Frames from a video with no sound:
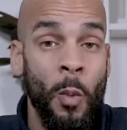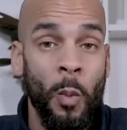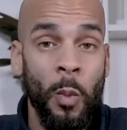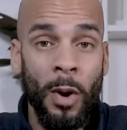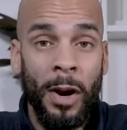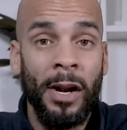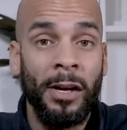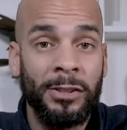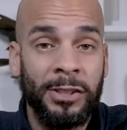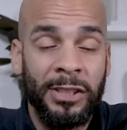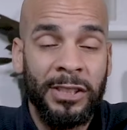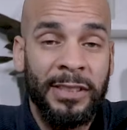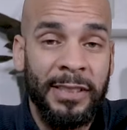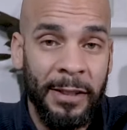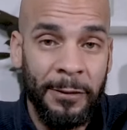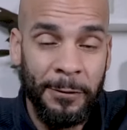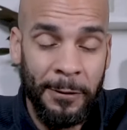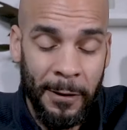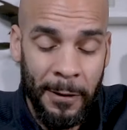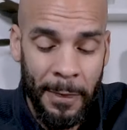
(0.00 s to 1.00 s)
What else is
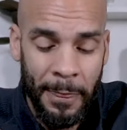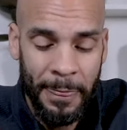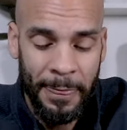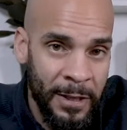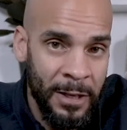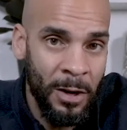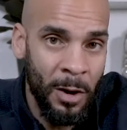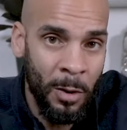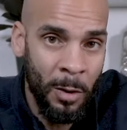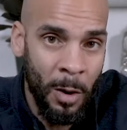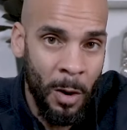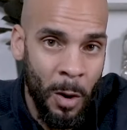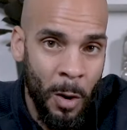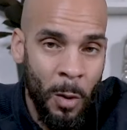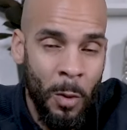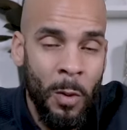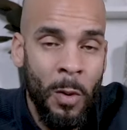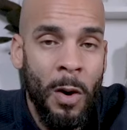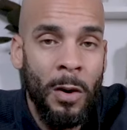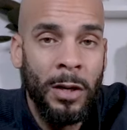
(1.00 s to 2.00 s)
different? V O
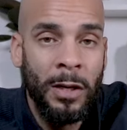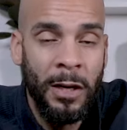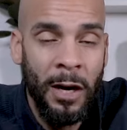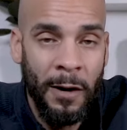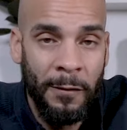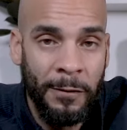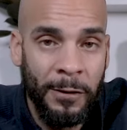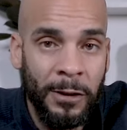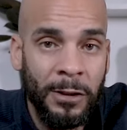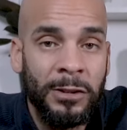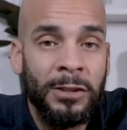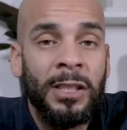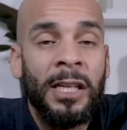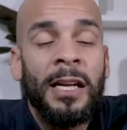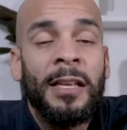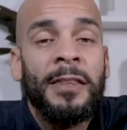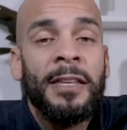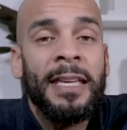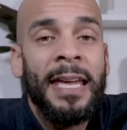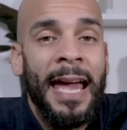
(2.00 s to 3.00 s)
O covers
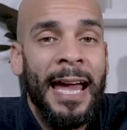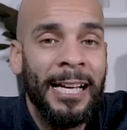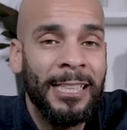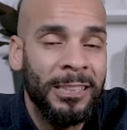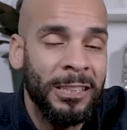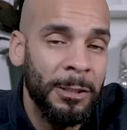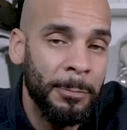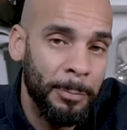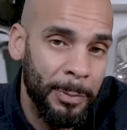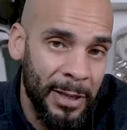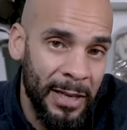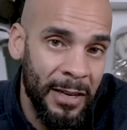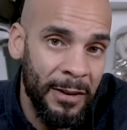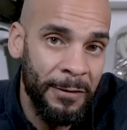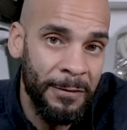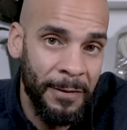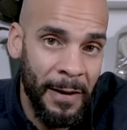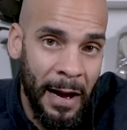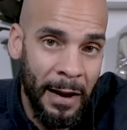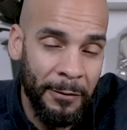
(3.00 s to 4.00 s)
the S and
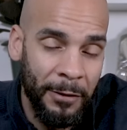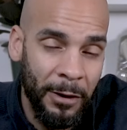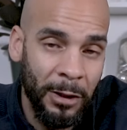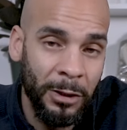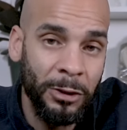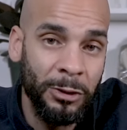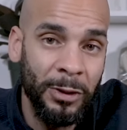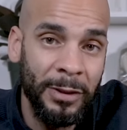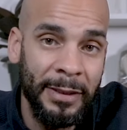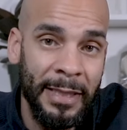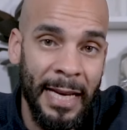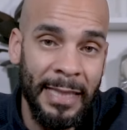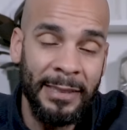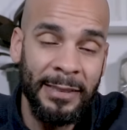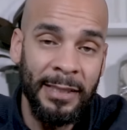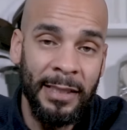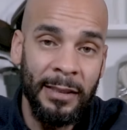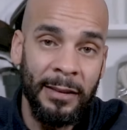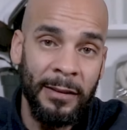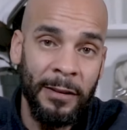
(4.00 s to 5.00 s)
P five hundred.
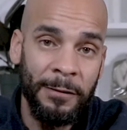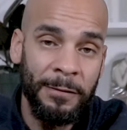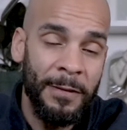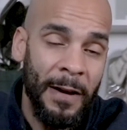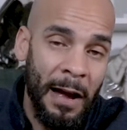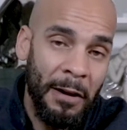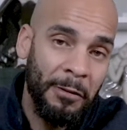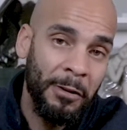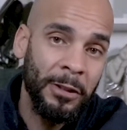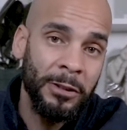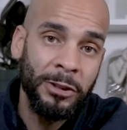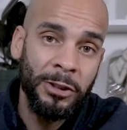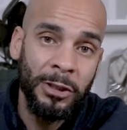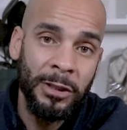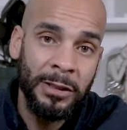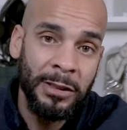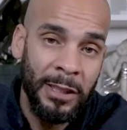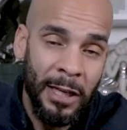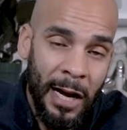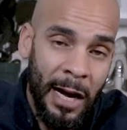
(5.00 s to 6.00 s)
That's it. The five
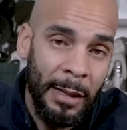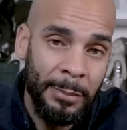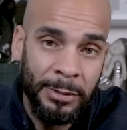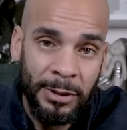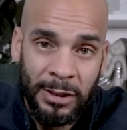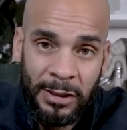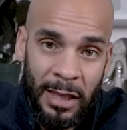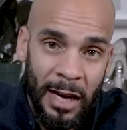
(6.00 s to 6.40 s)
hundred top